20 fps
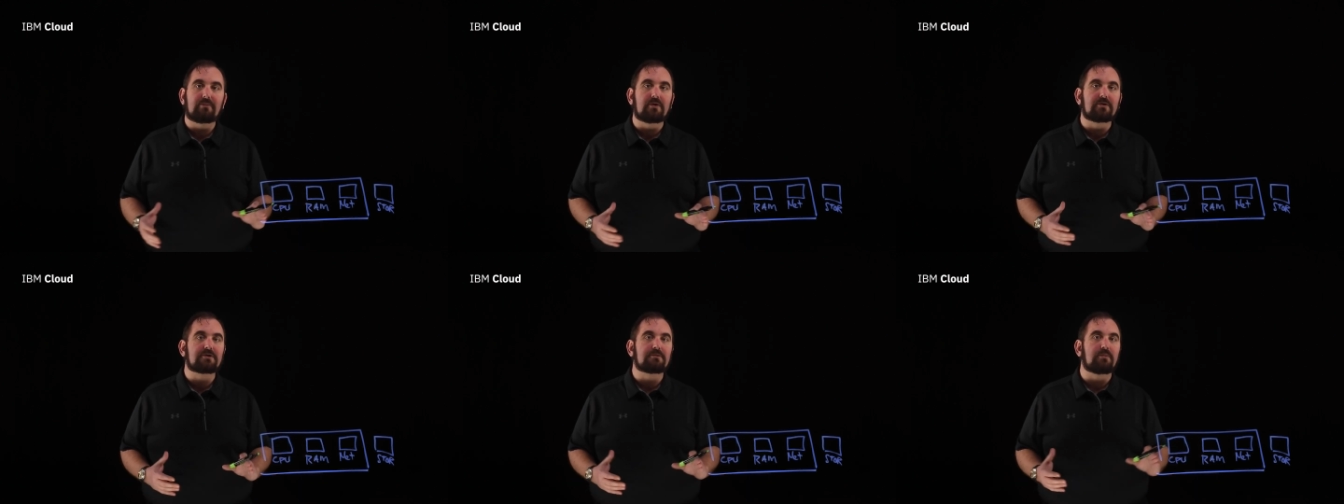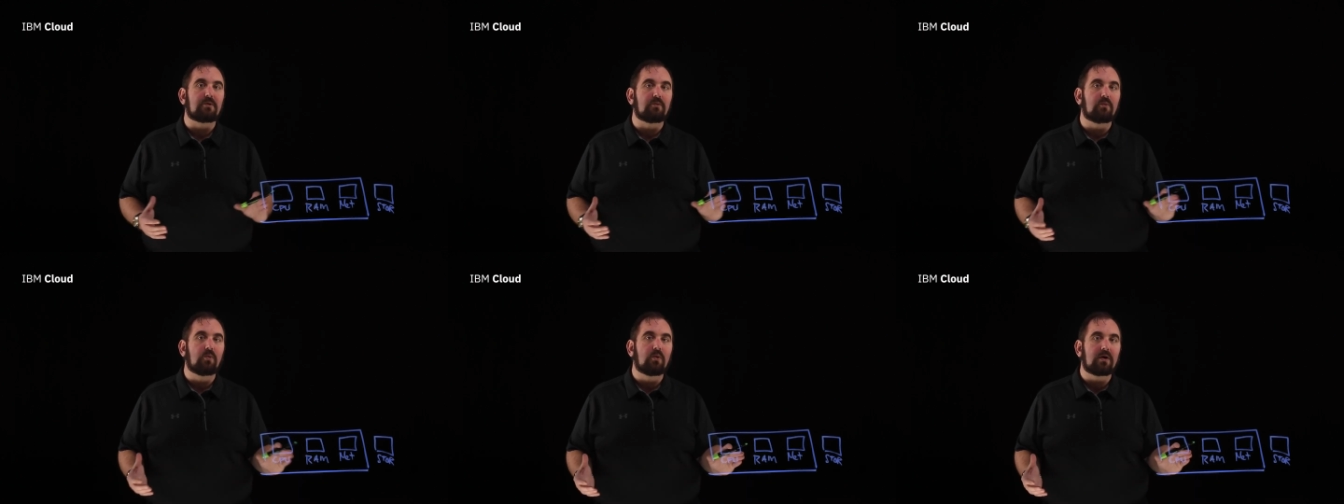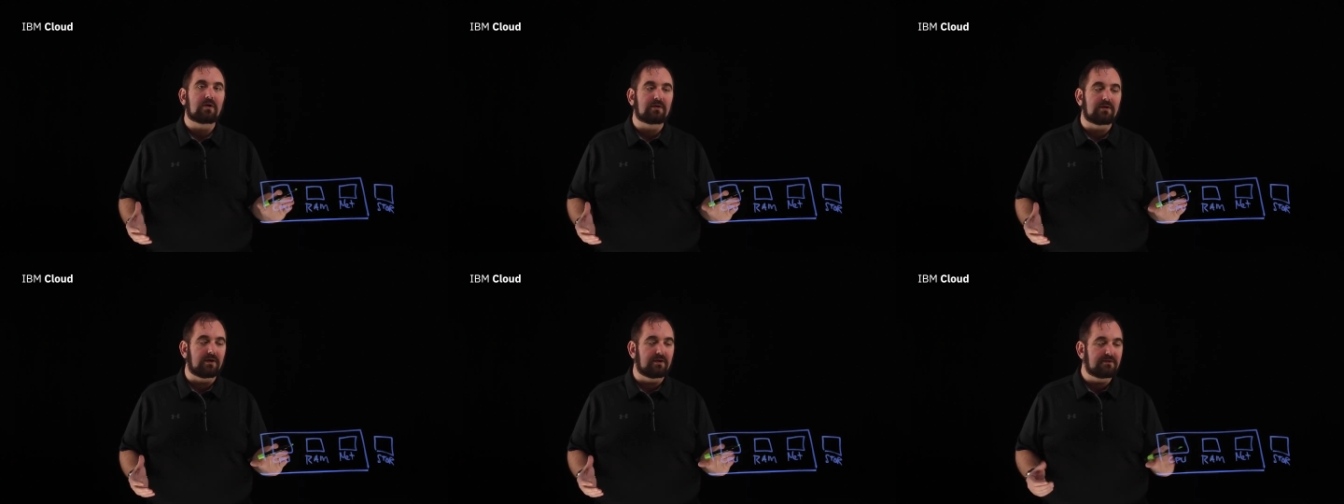multiple
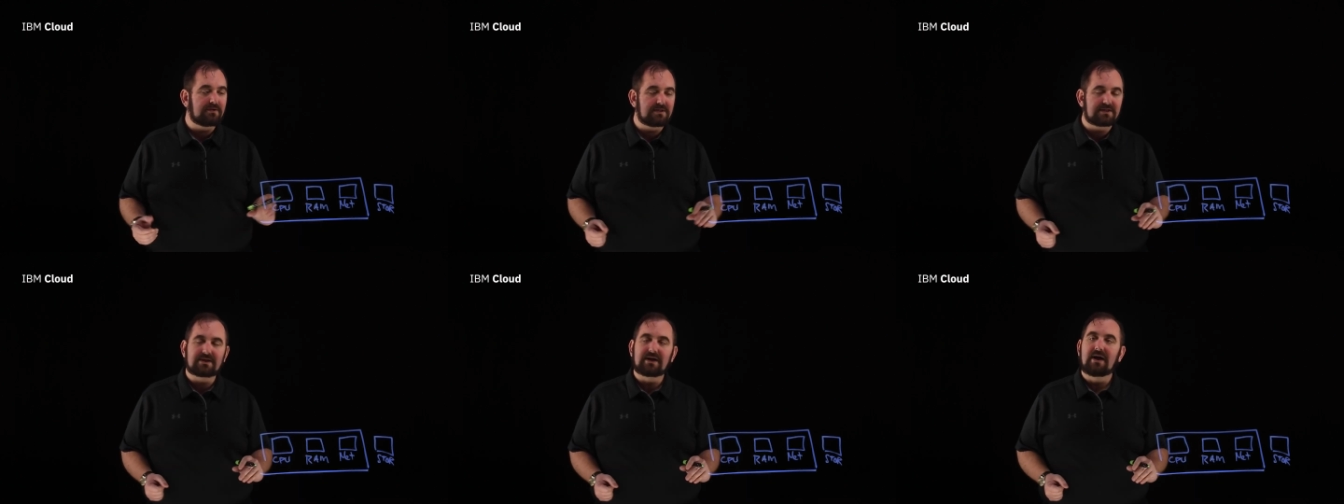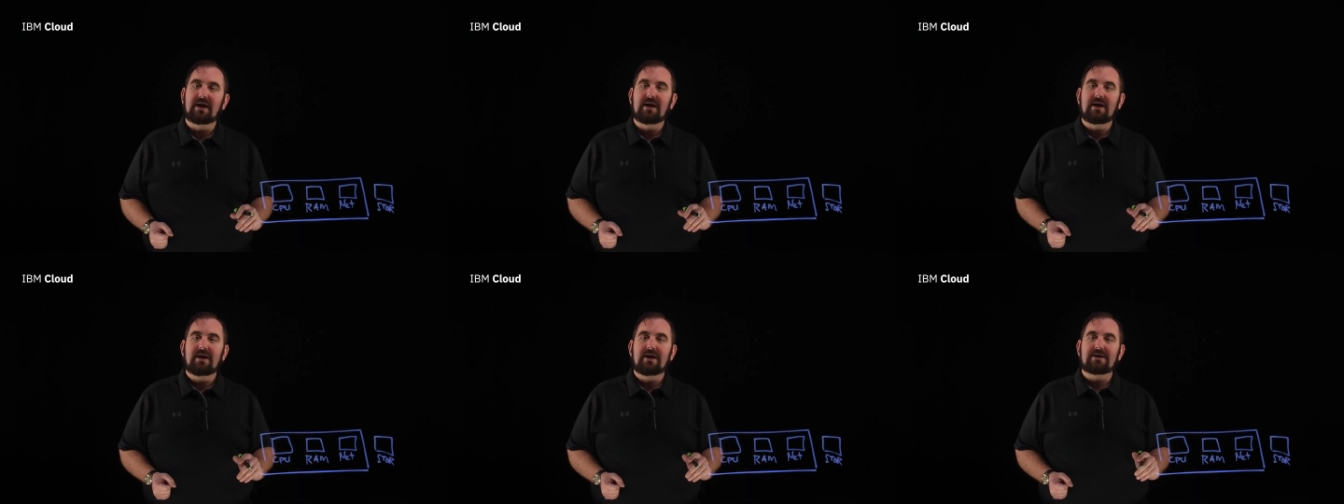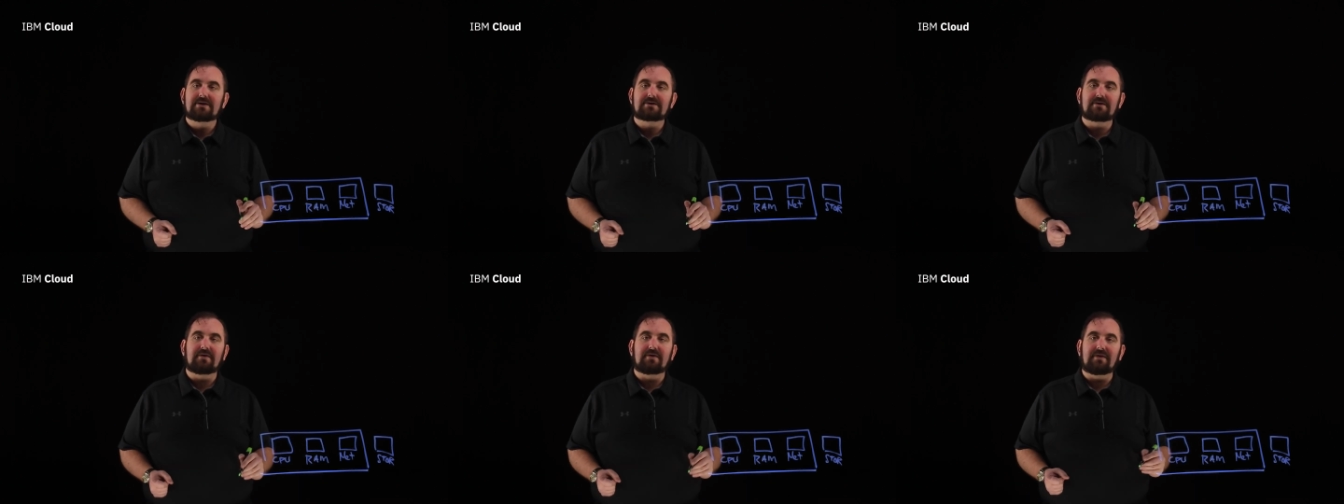workloads,
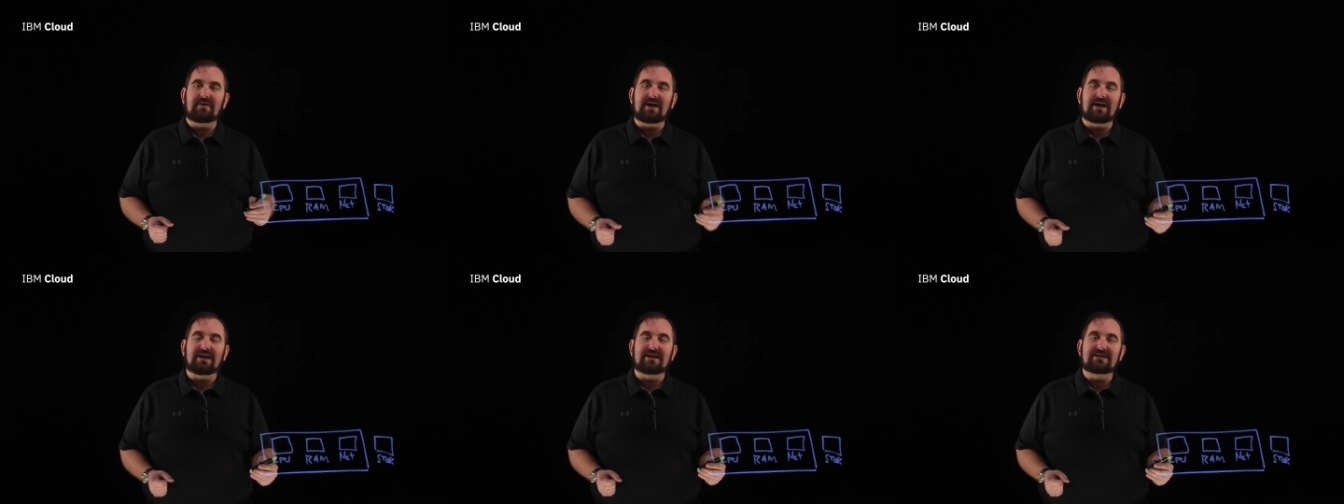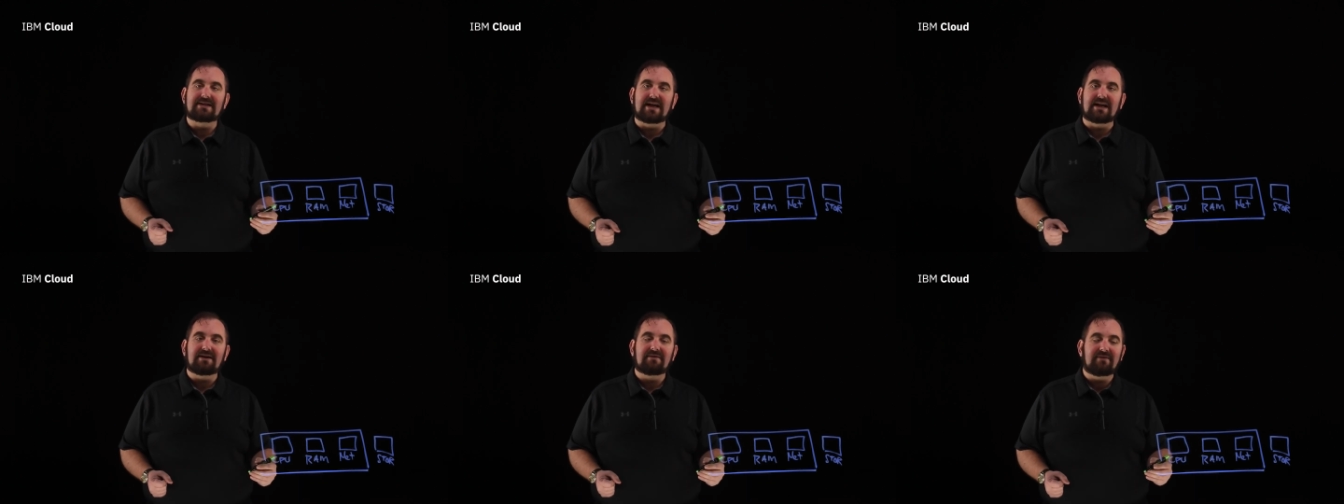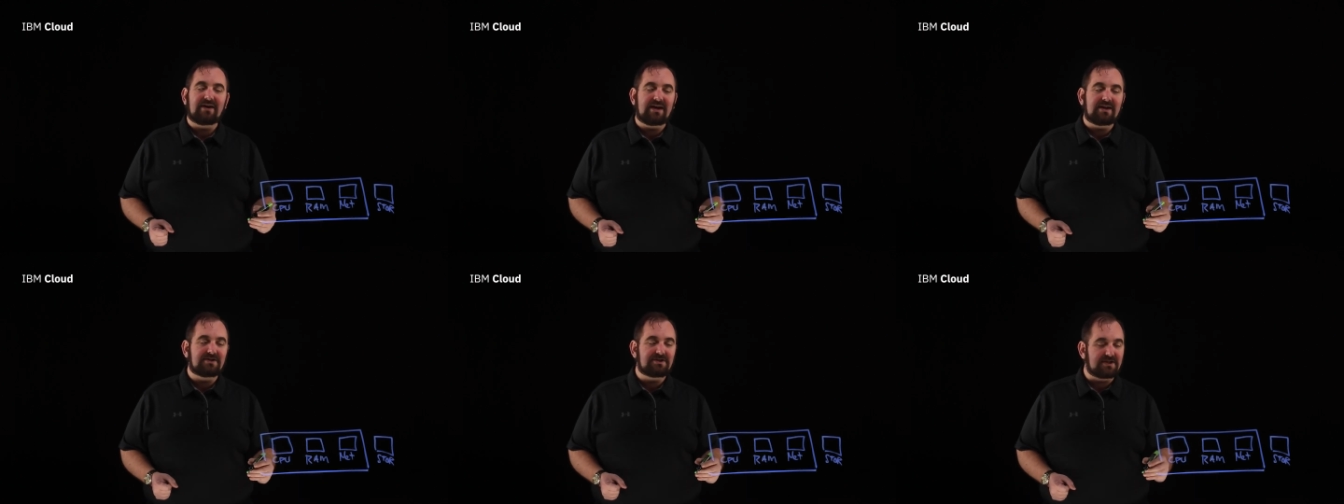so that they can take
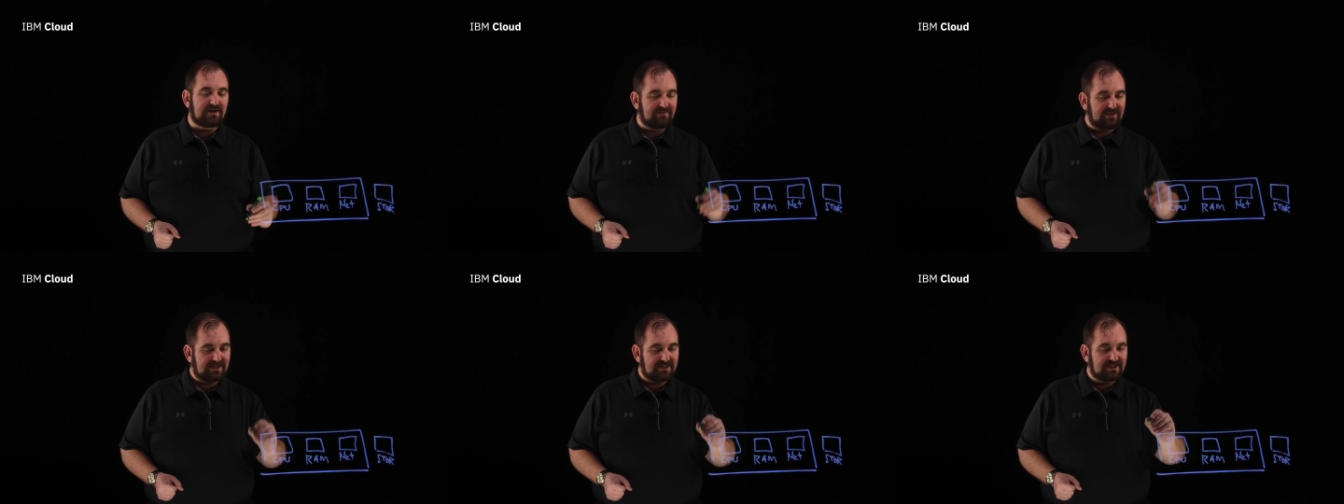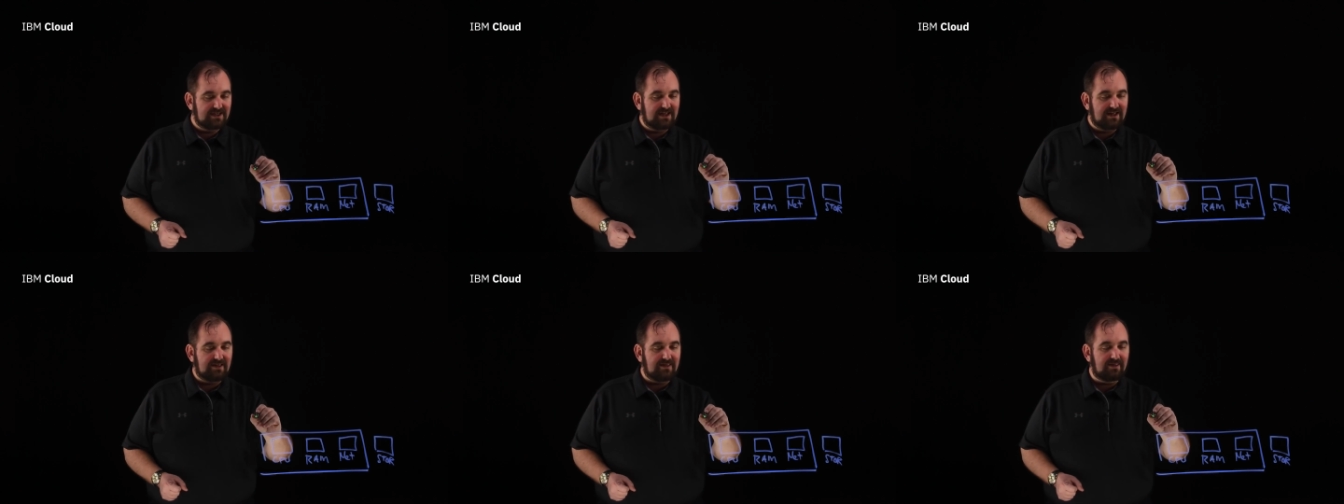advantage of it?